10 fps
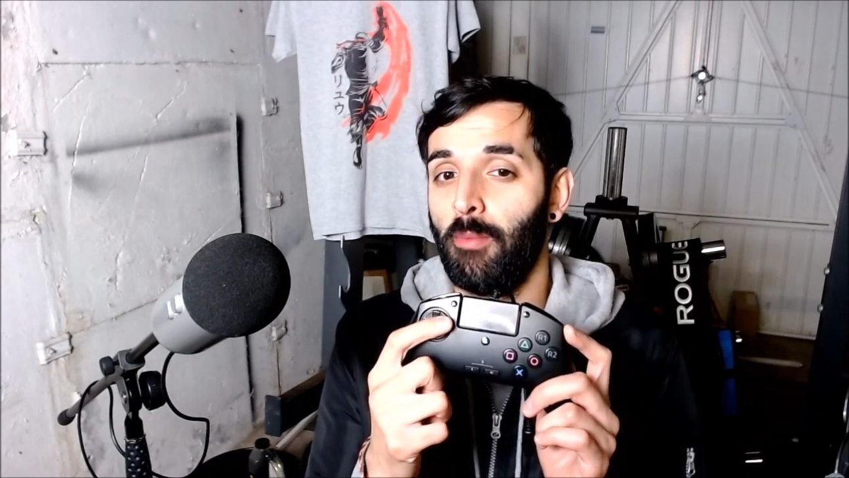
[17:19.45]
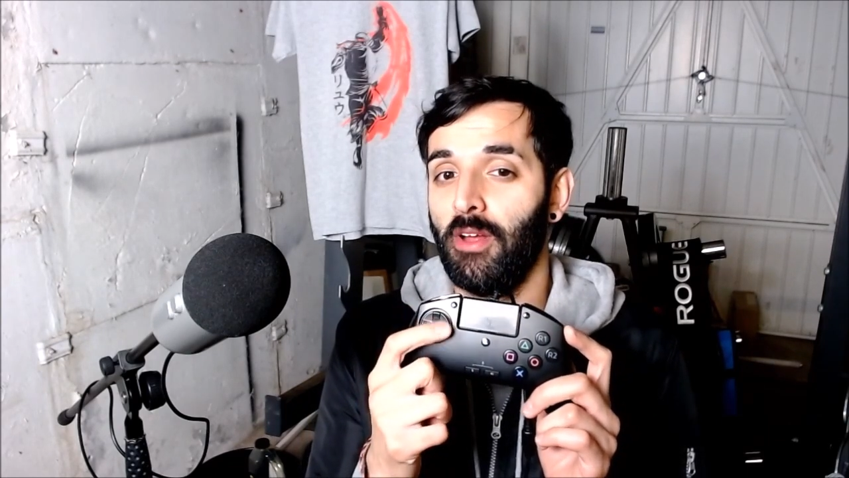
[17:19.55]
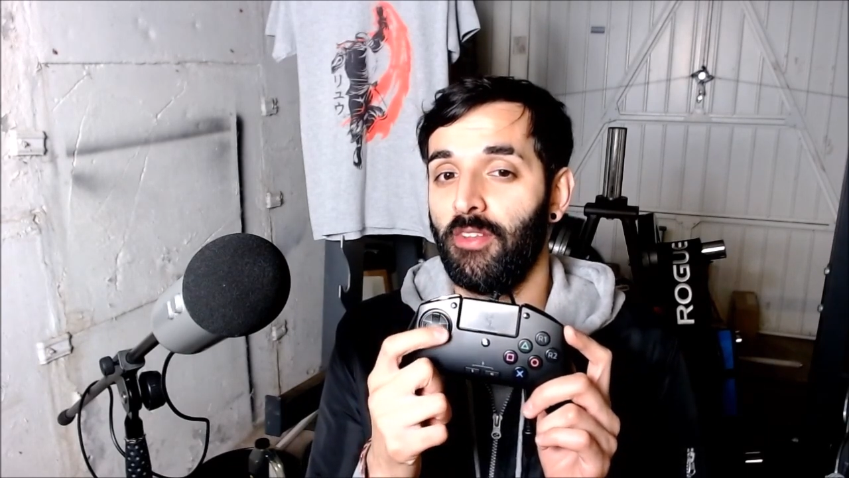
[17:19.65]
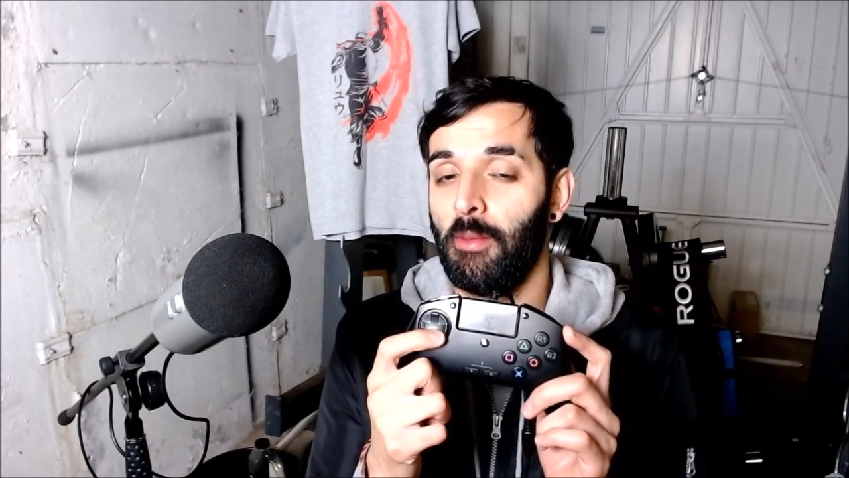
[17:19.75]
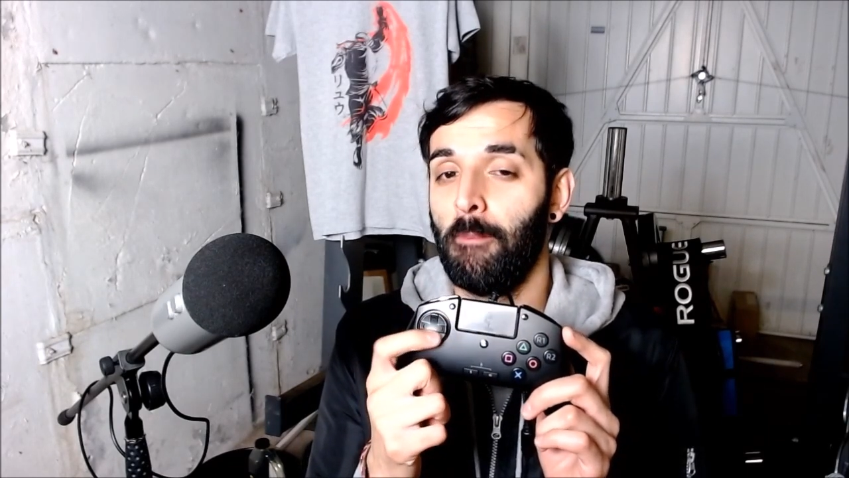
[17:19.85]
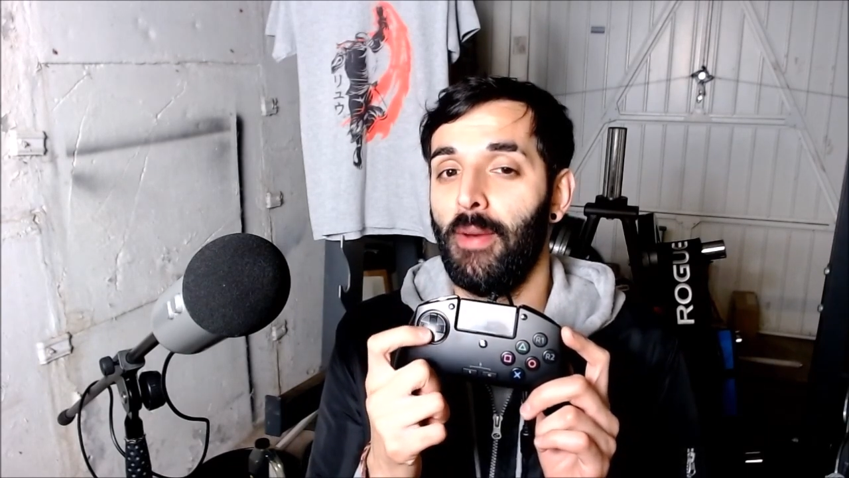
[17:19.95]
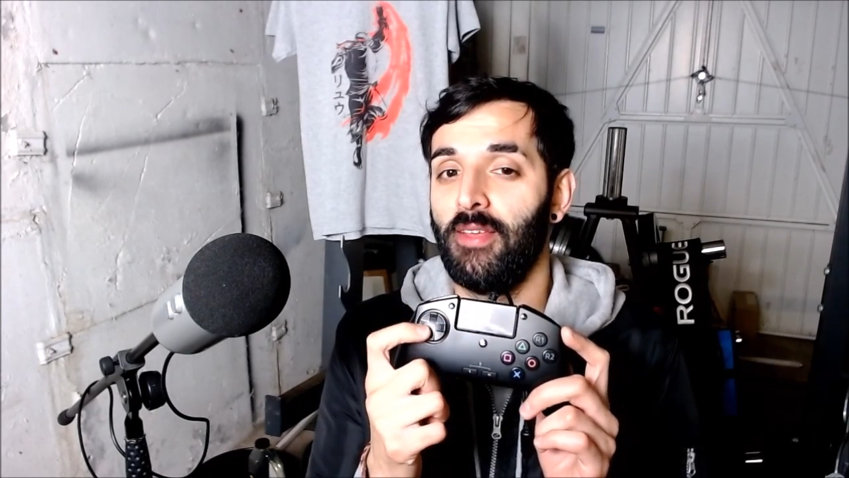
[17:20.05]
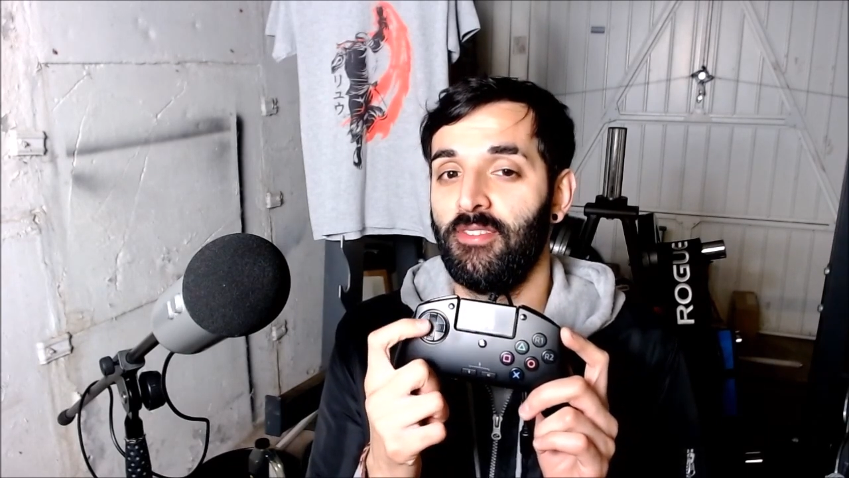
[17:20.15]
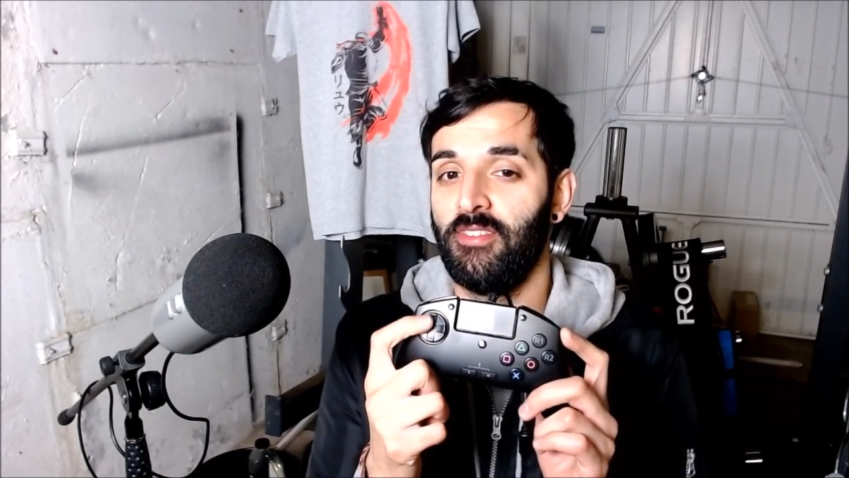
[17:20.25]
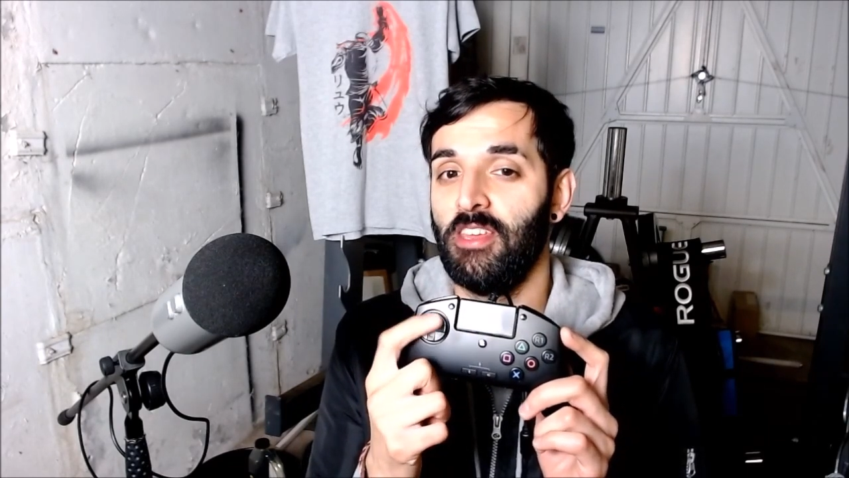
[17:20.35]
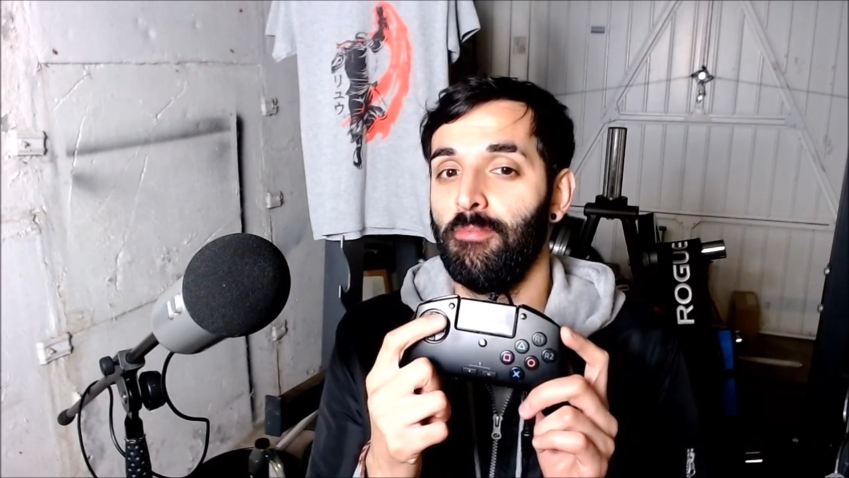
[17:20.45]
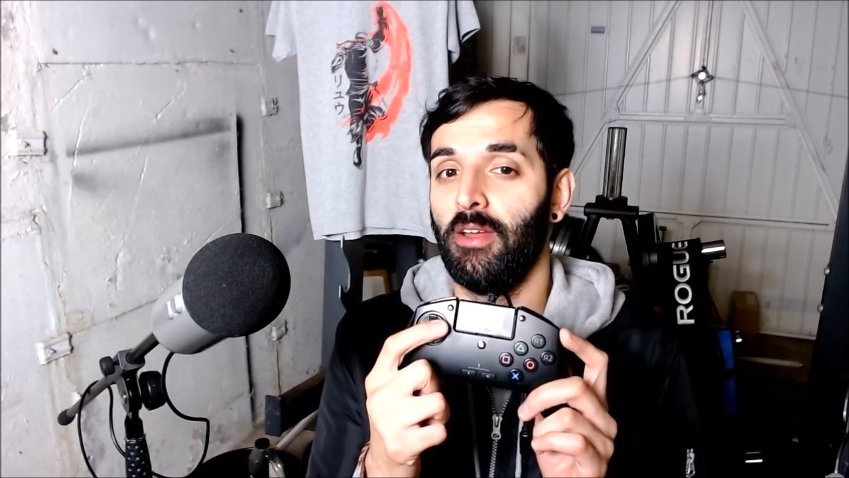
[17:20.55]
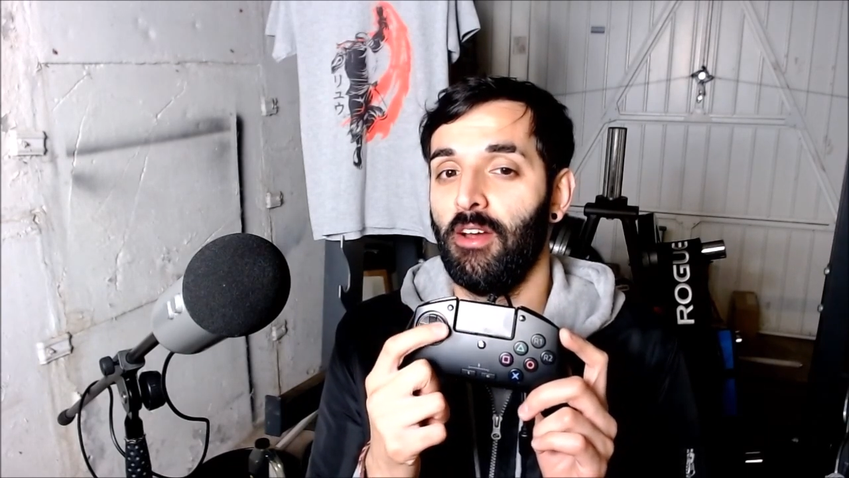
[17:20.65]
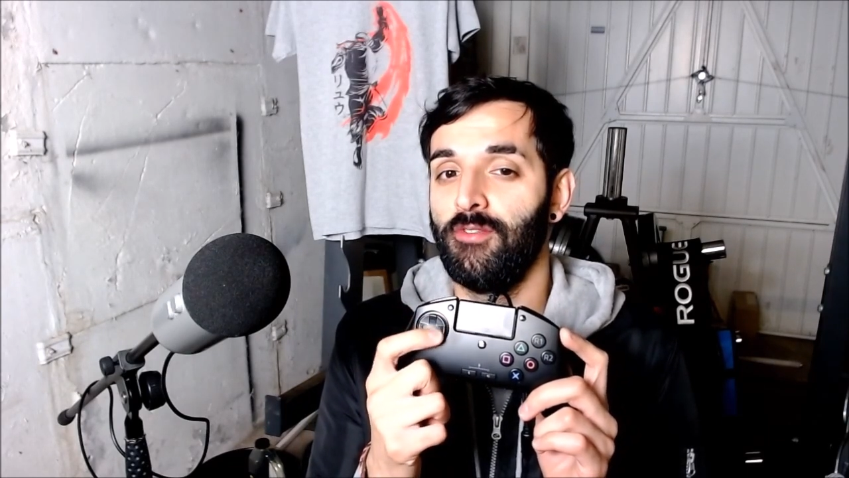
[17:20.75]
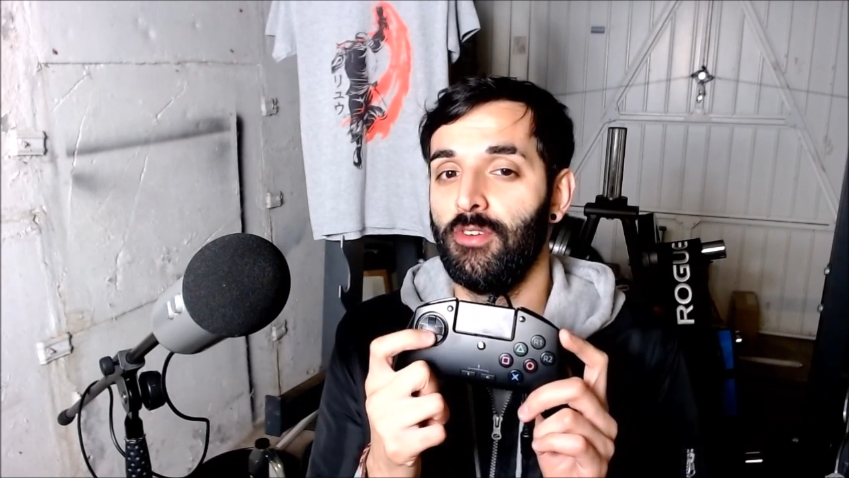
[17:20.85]
like the best D-pad
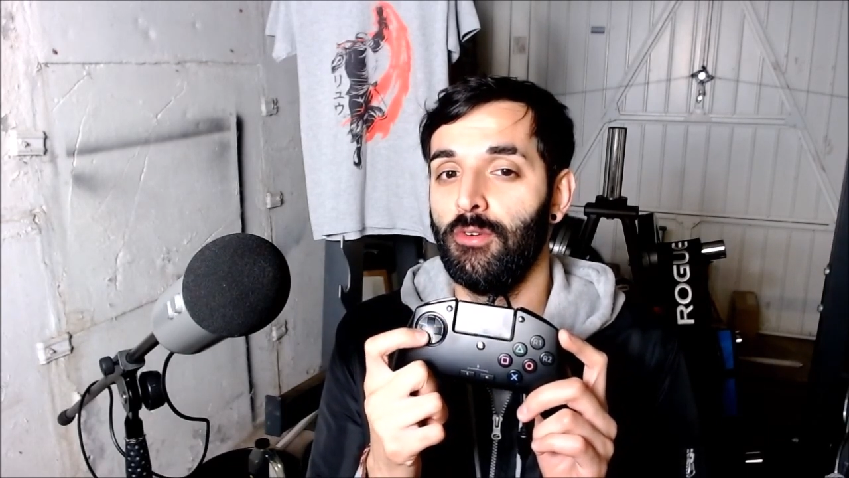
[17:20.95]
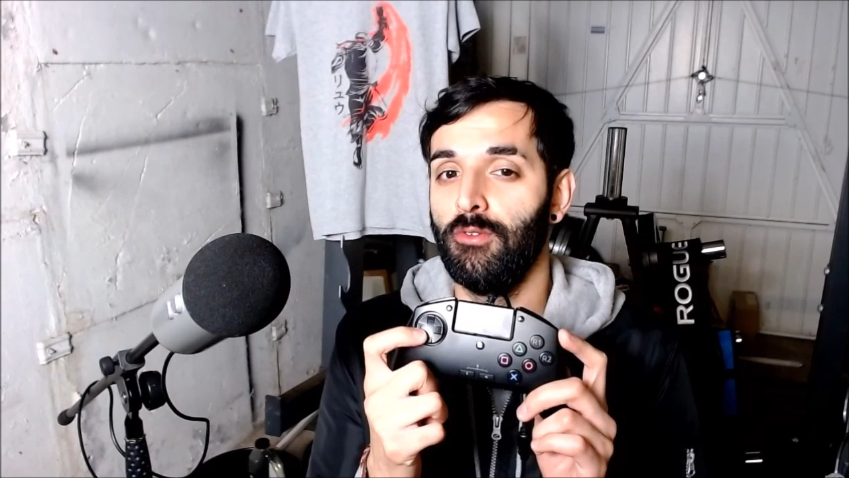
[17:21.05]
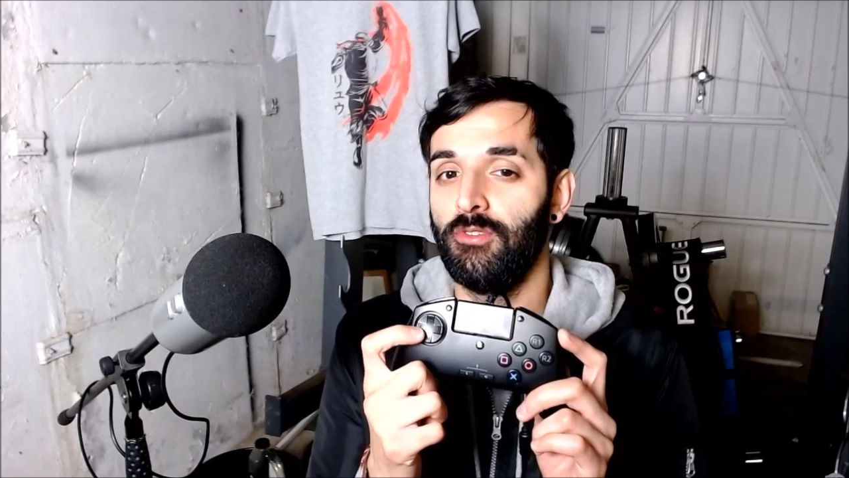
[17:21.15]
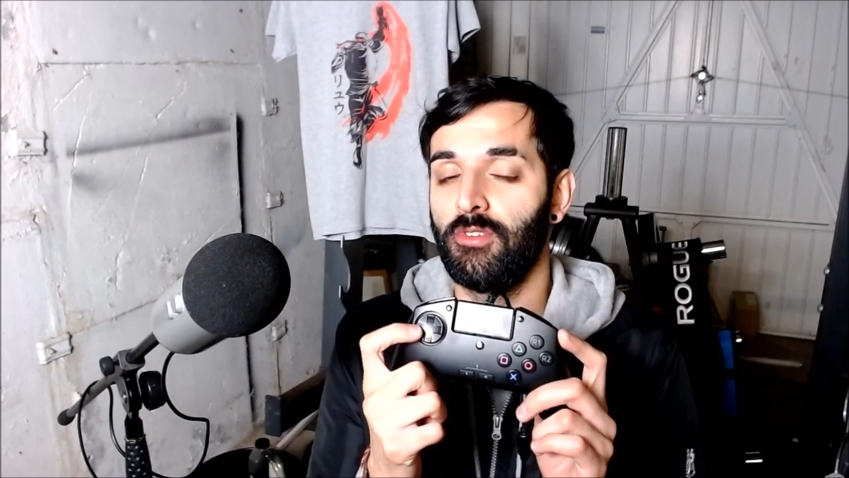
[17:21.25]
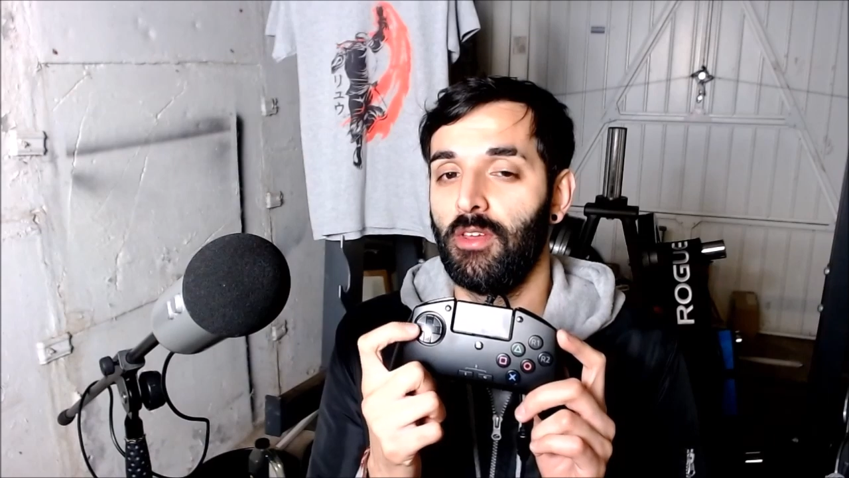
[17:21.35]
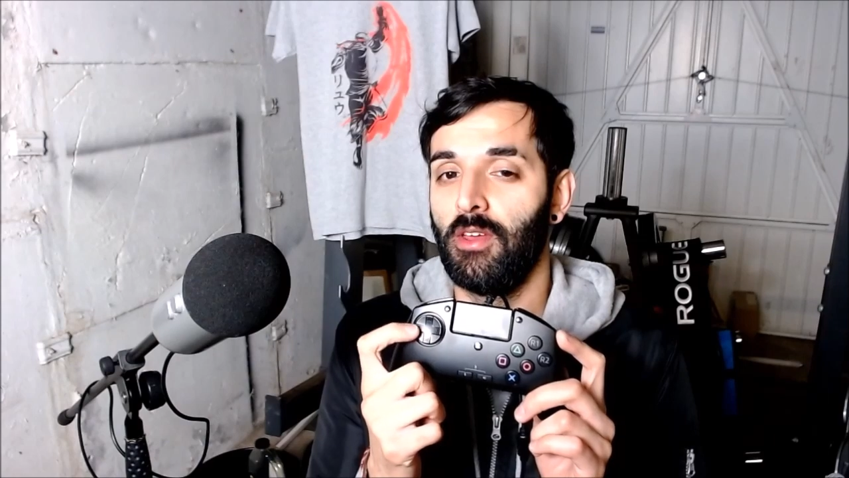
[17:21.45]
I've used